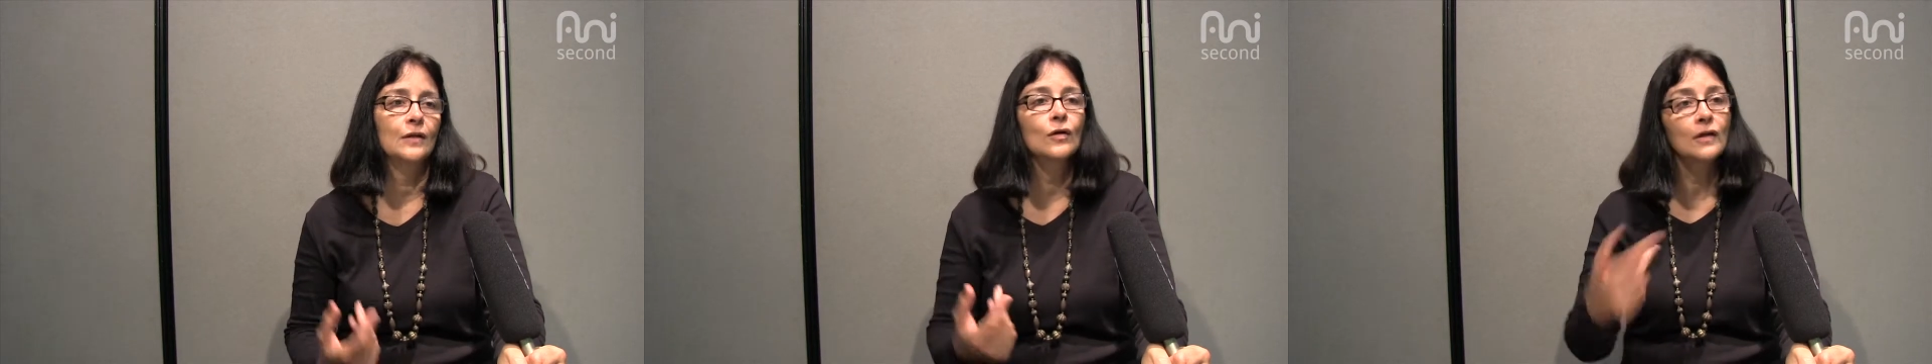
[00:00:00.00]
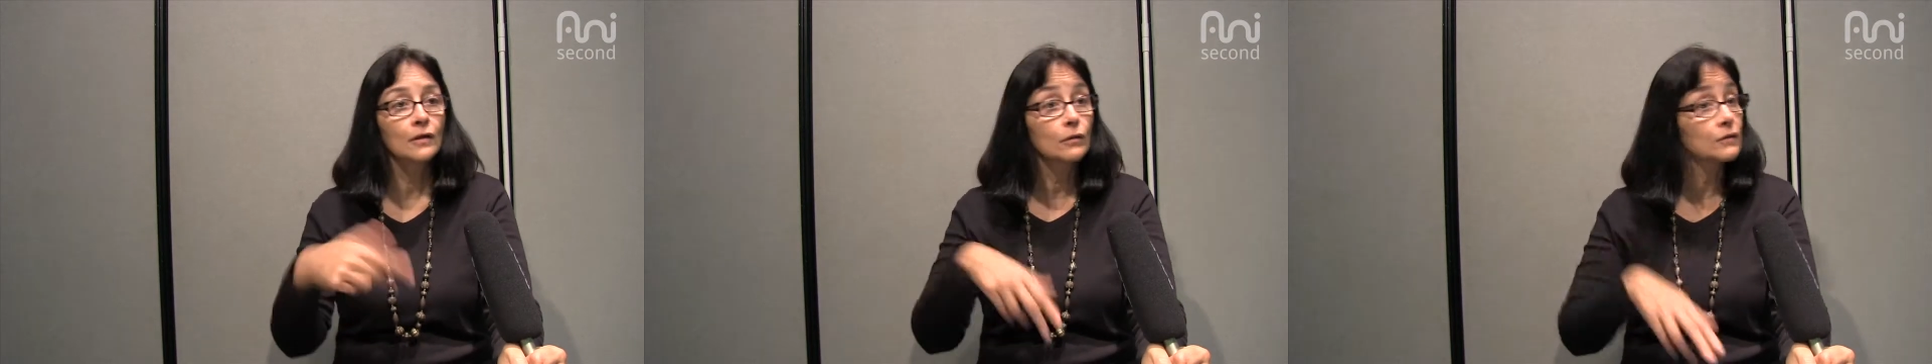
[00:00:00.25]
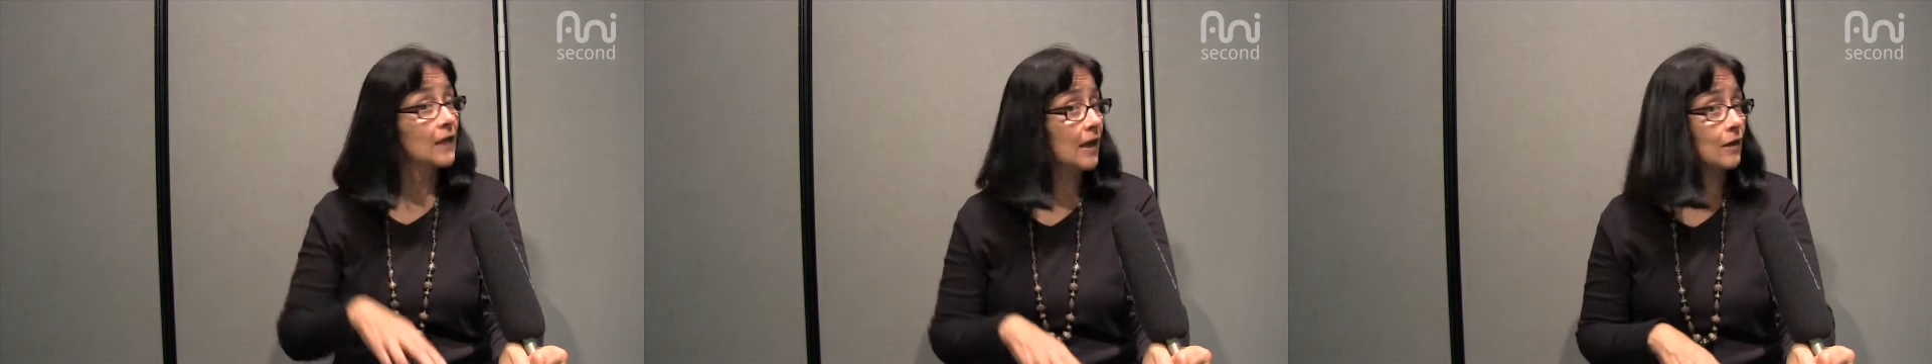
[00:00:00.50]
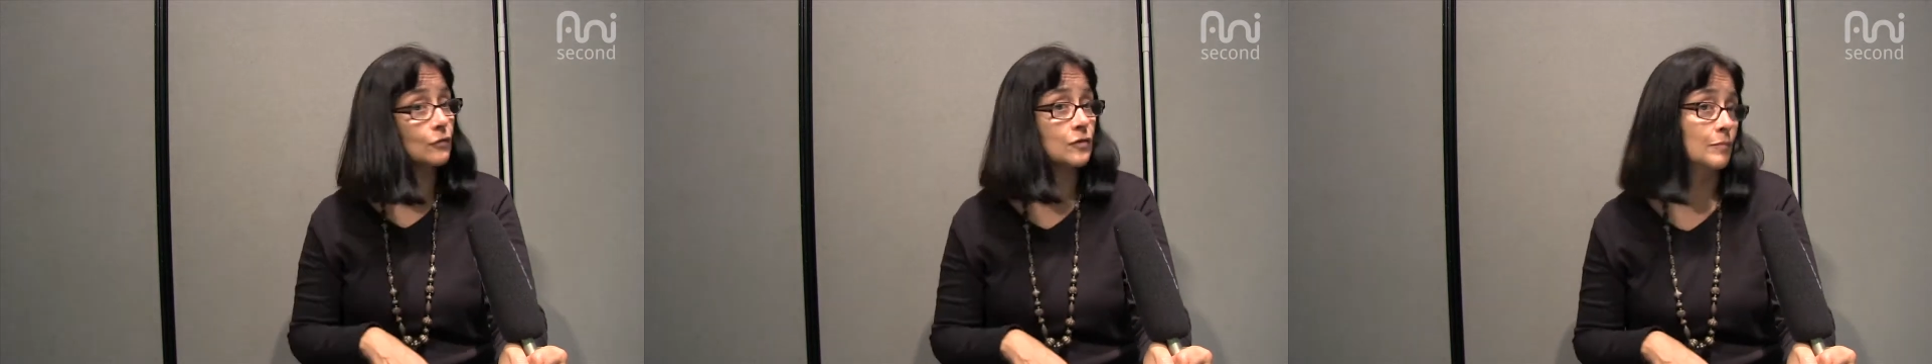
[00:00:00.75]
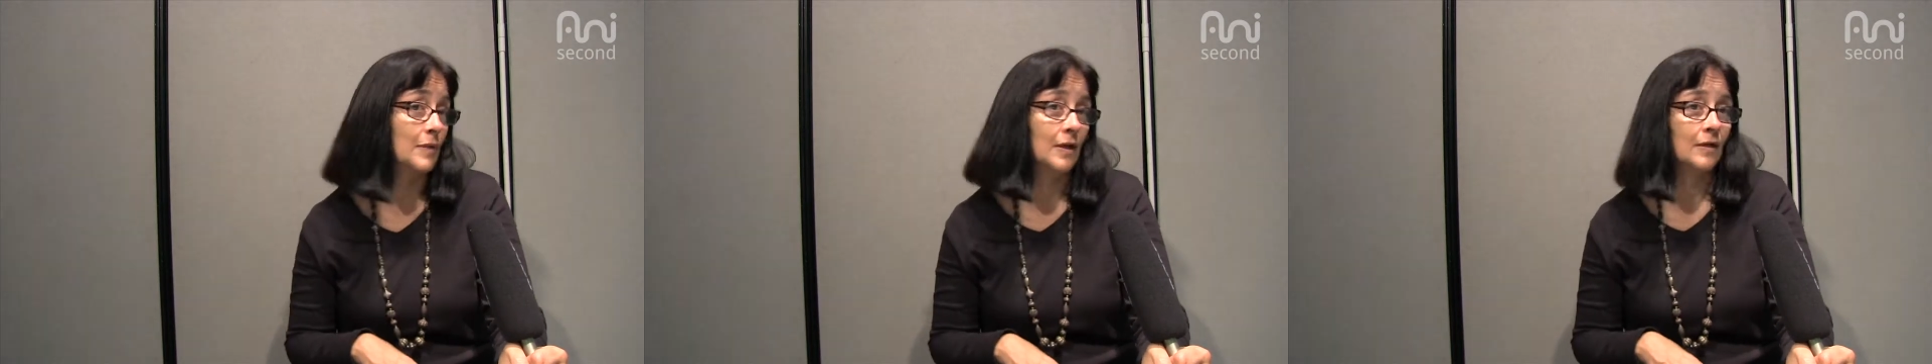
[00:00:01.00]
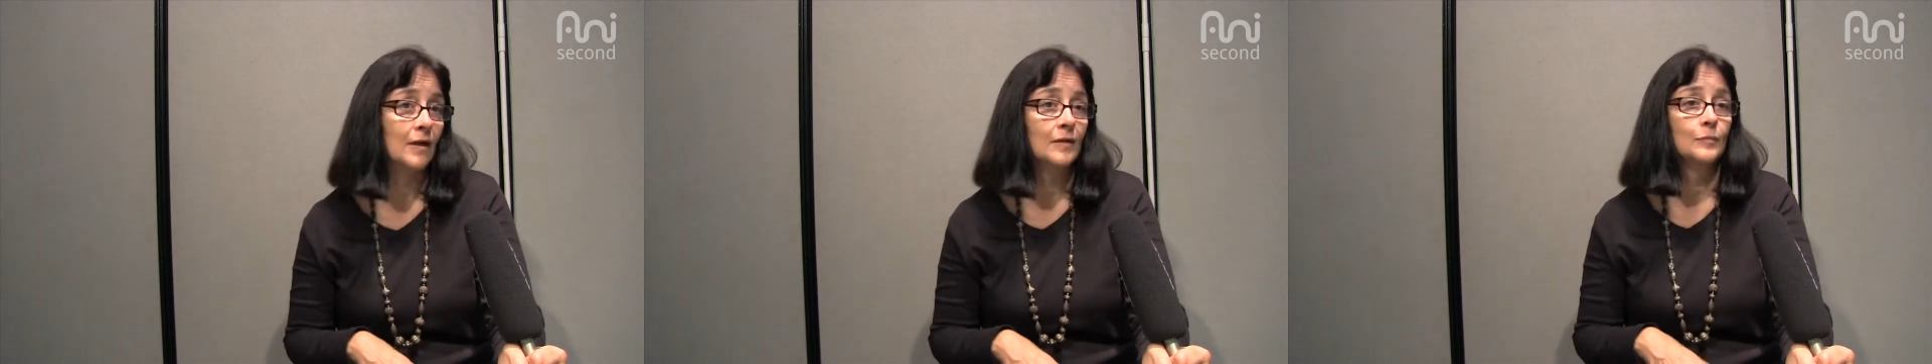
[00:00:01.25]
It could kill that
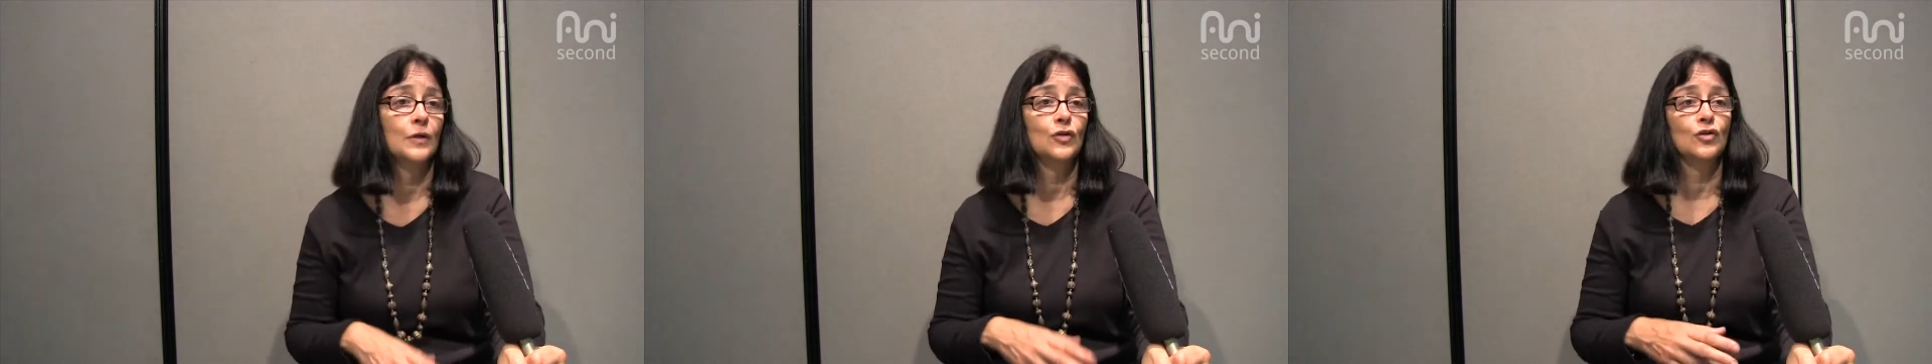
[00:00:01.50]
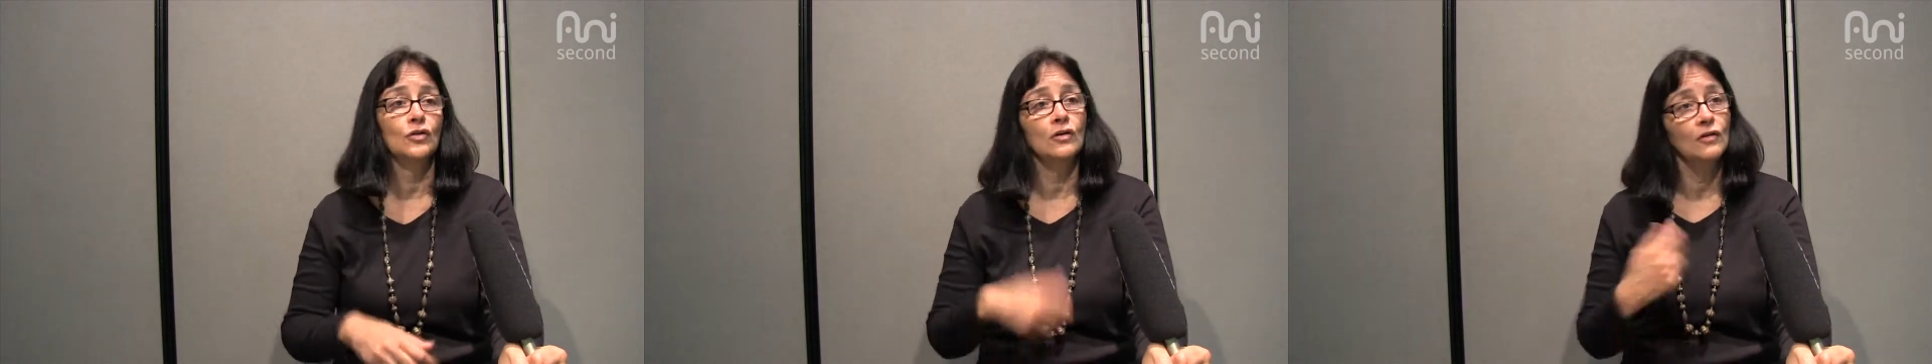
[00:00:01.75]
automatic animation,